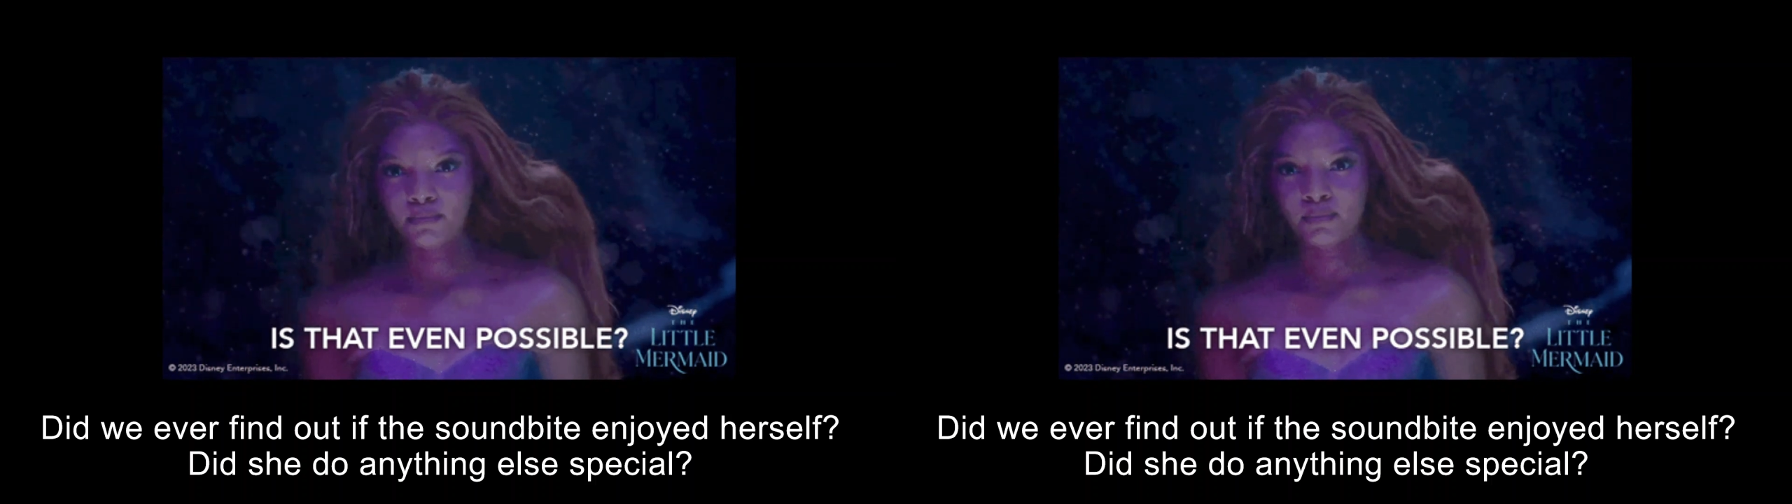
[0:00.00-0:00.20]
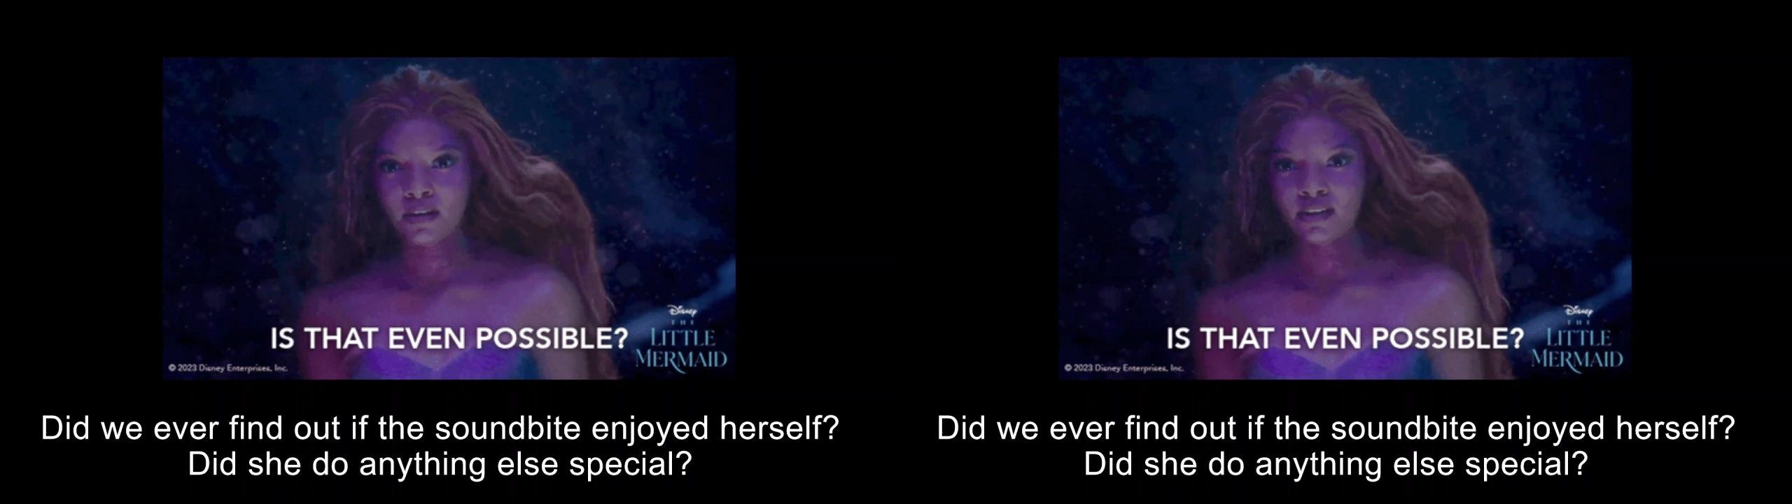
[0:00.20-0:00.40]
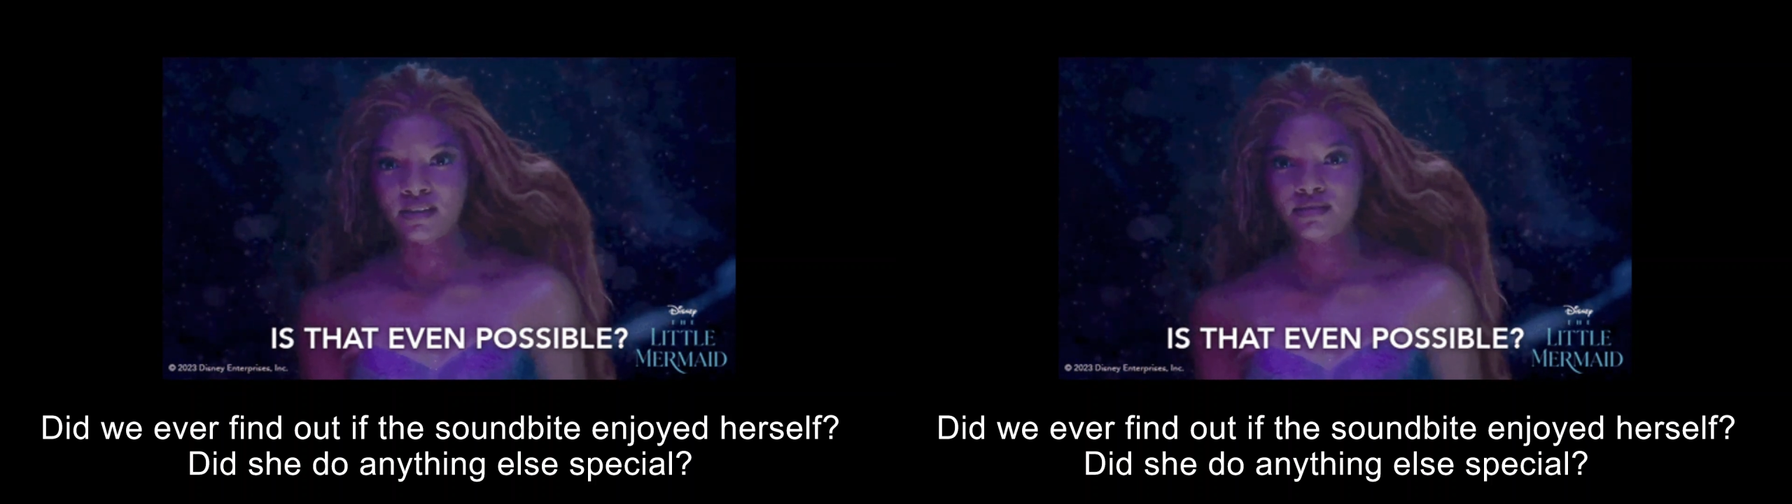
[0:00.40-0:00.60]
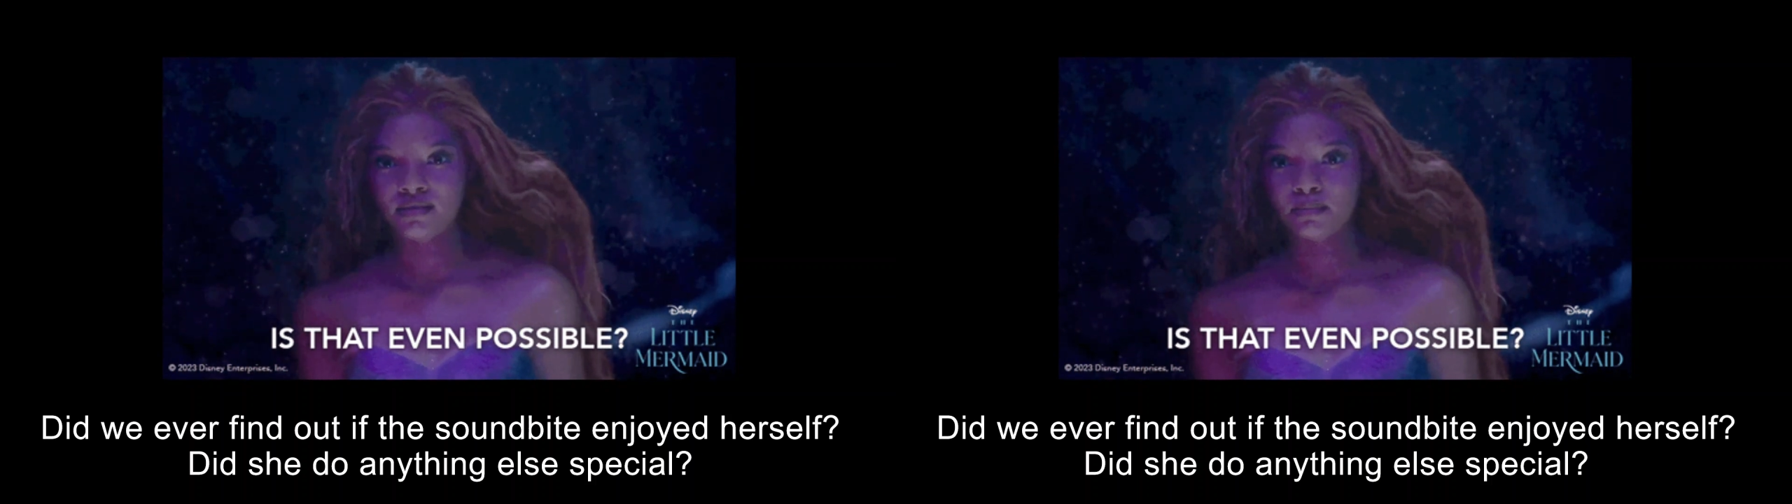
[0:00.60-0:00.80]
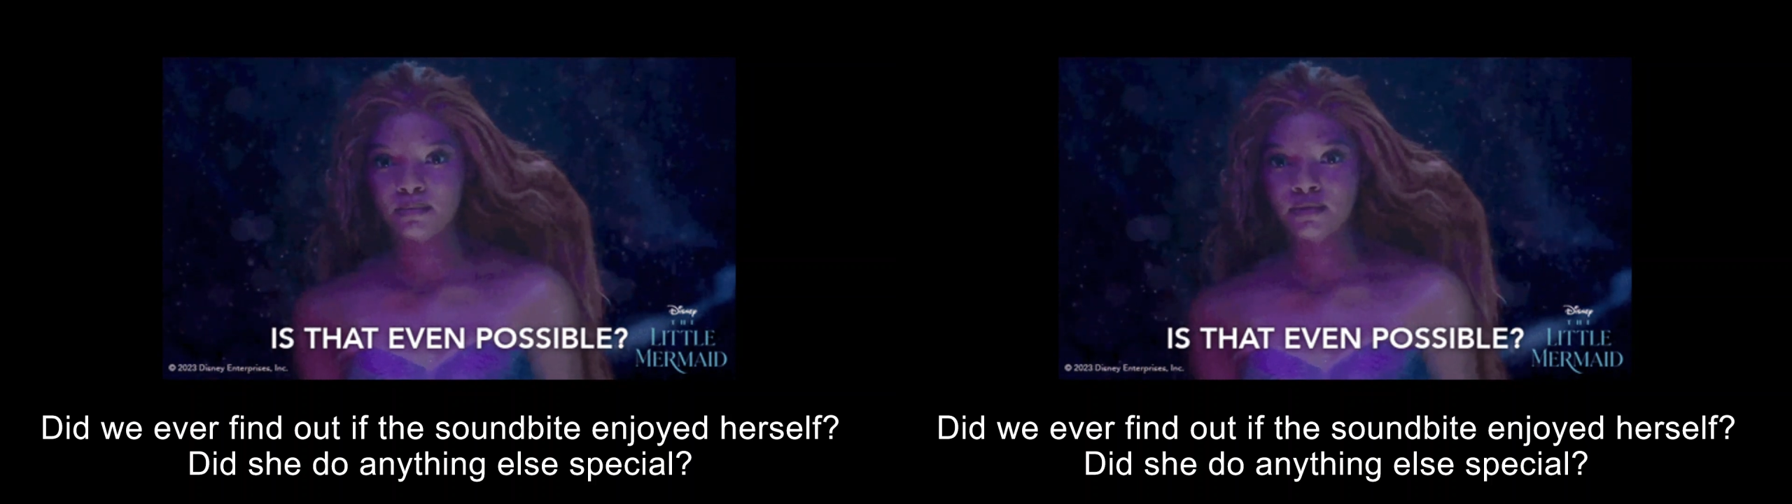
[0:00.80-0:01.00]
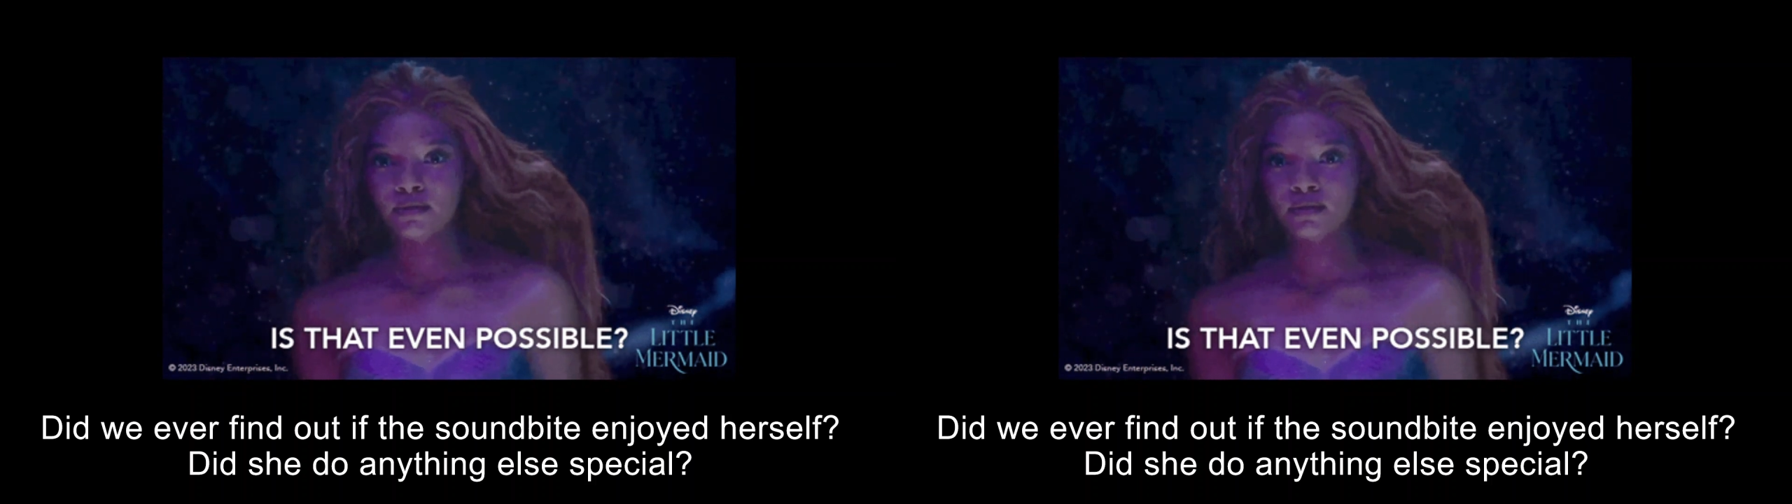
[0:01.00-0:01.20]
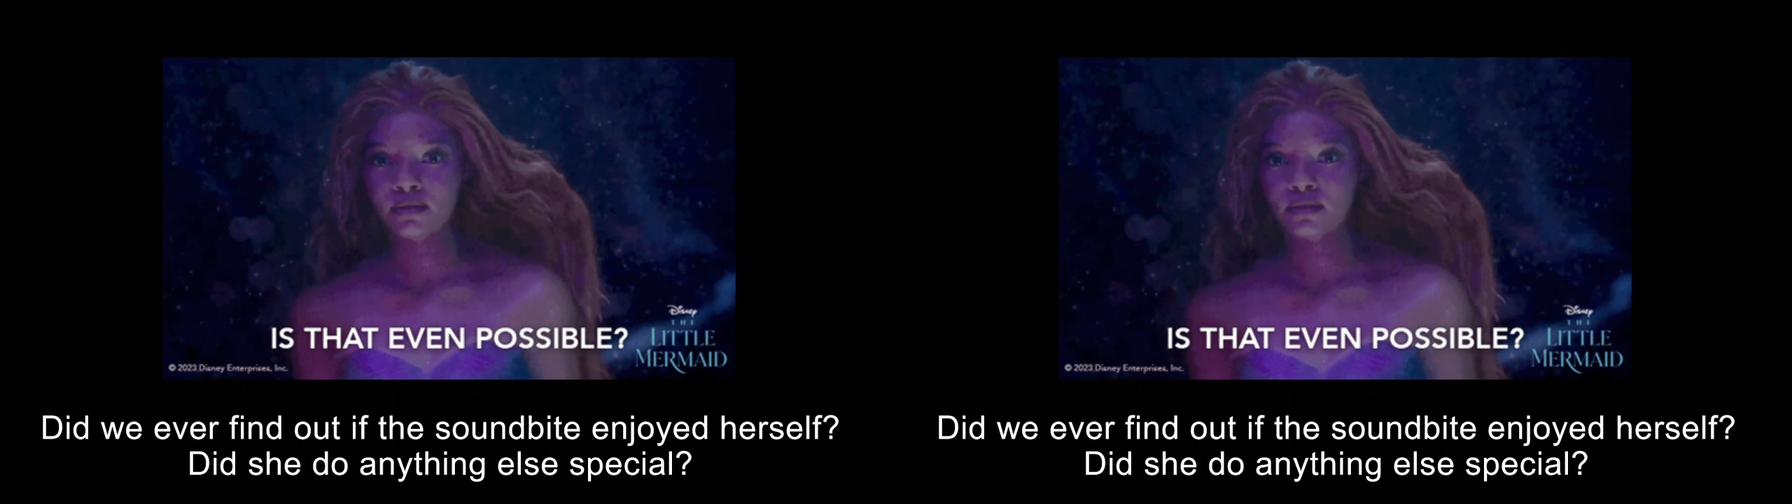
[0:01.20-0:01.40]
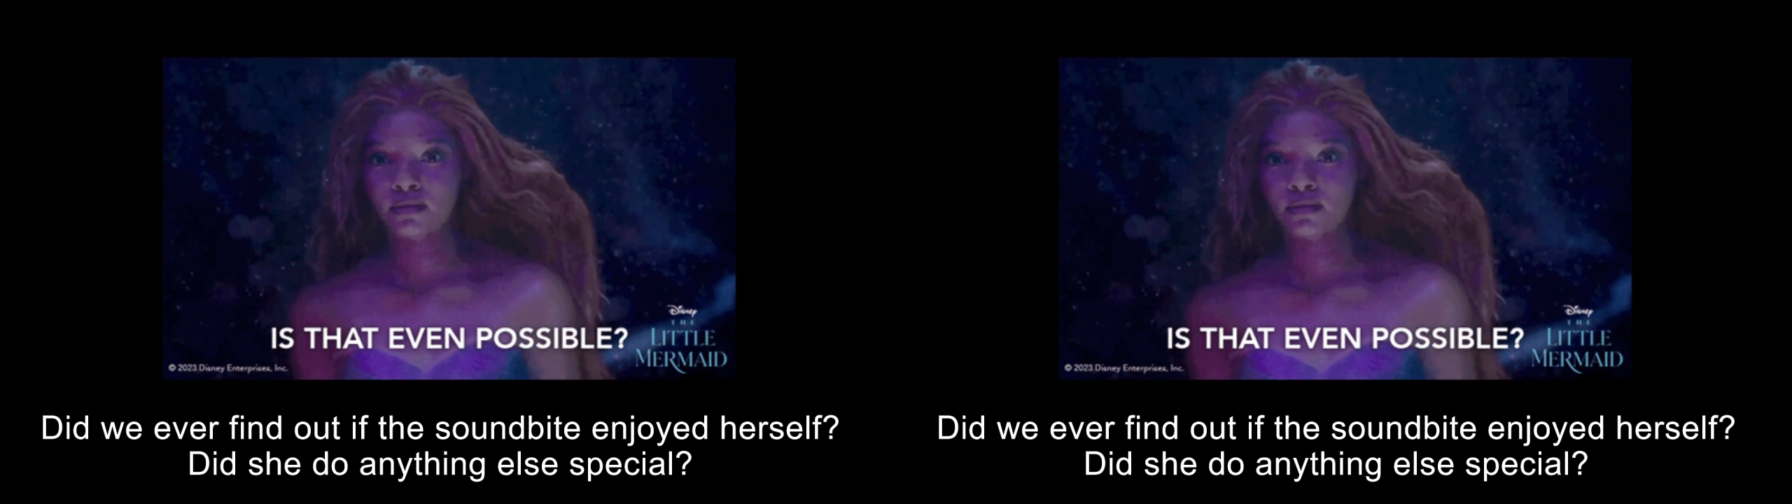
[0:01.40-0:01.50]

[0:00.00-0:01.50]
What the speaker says: real exciting day.